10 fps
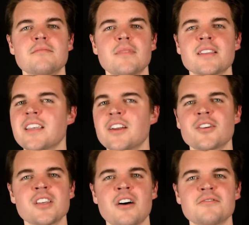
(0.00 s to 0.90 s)
And say to
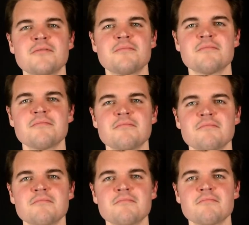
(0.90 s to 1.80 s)
yourself,
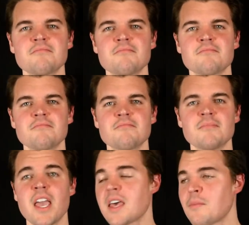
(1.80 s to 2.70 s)

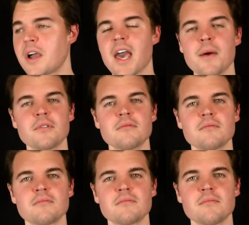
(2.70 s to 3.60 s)
yeah, that might happen,
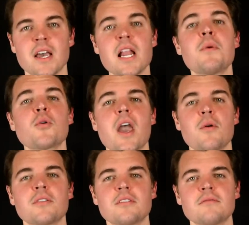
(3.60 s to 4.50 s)
and I'm okay
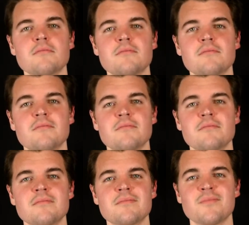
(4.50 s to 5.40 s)
with
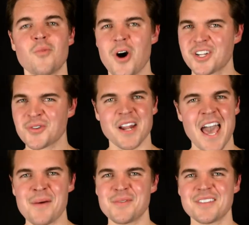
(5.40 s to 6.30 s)
it. Watch what
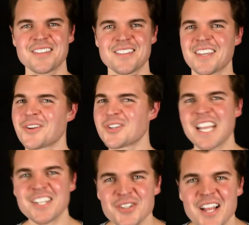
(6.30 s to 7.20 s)
happens. It'll
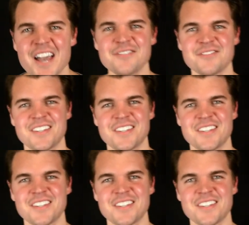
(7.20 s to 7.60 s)
change your life.